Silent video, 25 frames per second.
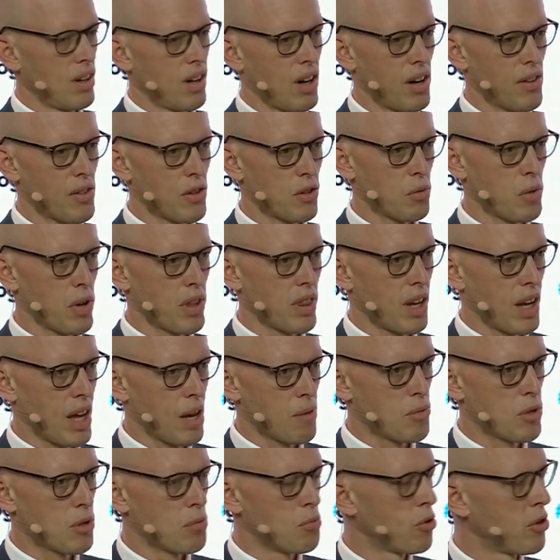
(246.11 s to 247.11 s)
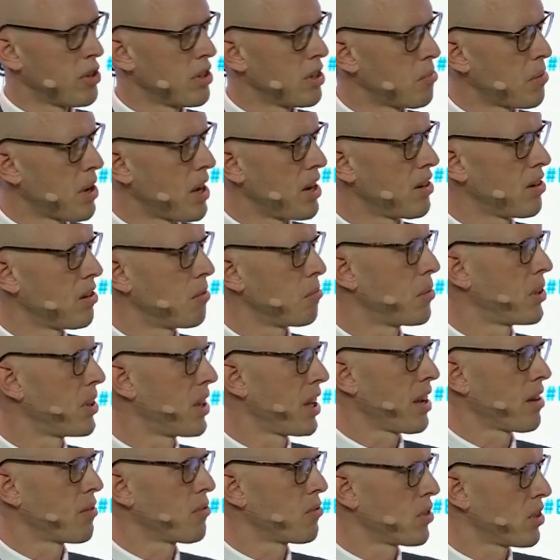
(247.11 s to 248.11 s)
others where the labs are more independent, but
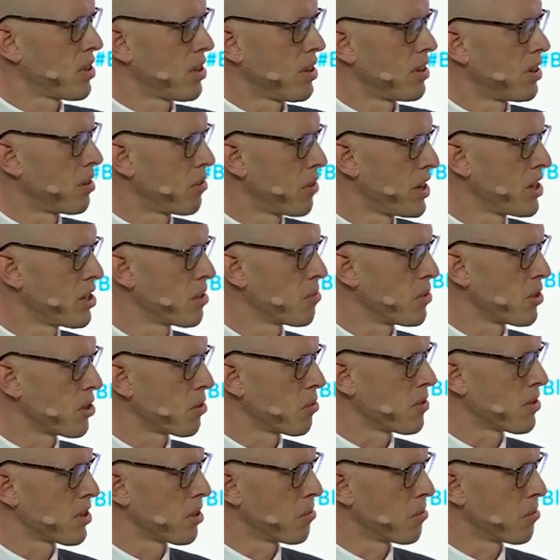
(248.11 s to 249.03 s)
they have certain arrangements with